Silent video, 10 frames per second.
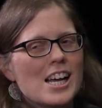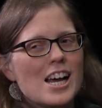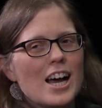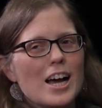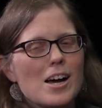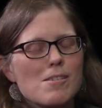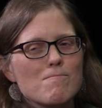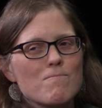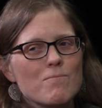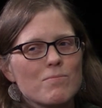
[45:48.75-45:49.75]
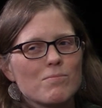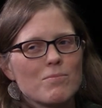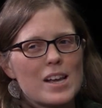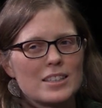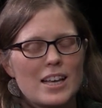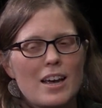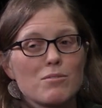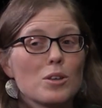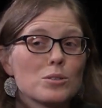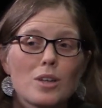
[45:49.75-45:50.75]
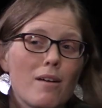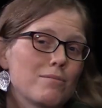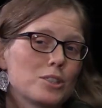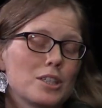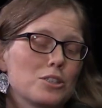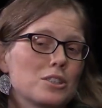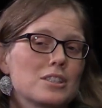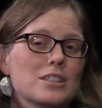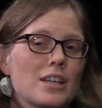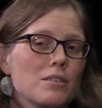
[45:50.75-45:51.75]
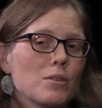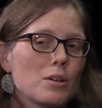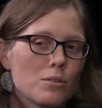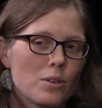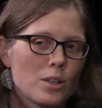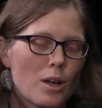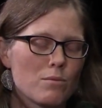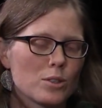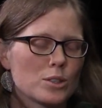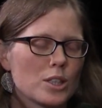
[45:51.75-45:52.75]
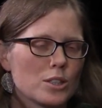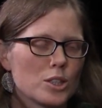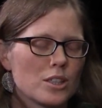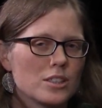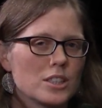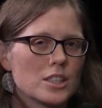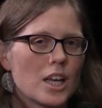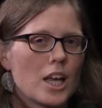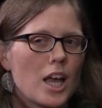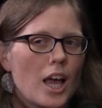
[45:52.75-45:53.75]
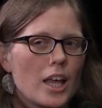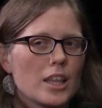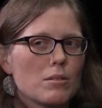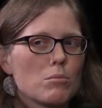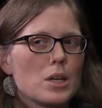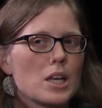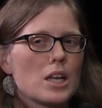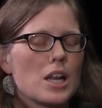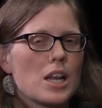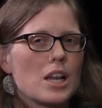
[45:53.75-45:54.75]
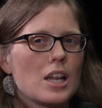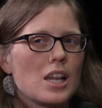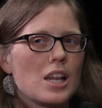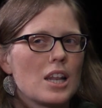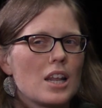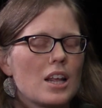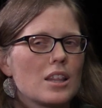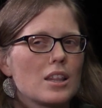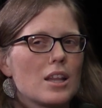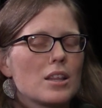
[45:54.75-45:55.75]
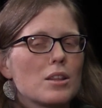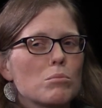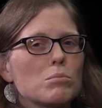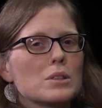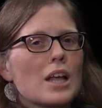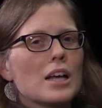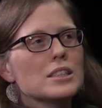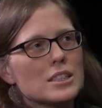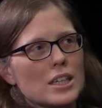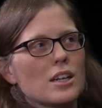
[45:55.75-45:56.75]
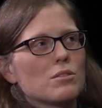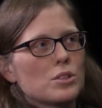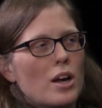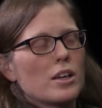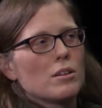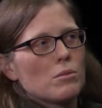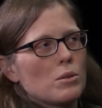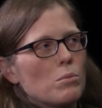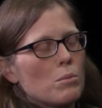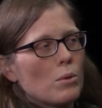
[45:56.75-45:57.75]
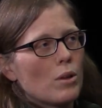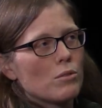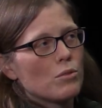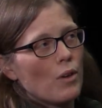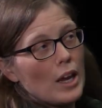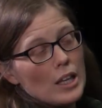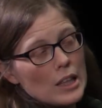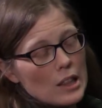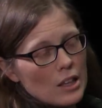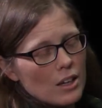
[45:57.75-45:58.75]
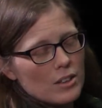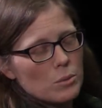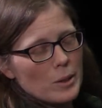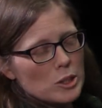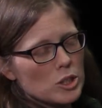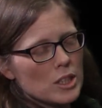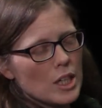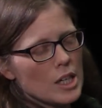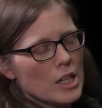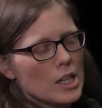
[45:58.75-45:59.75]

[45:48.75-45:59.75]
Um, as I have those conversations, as I have interfaith conversations, I think being the blessing of talking with people of faith, especially,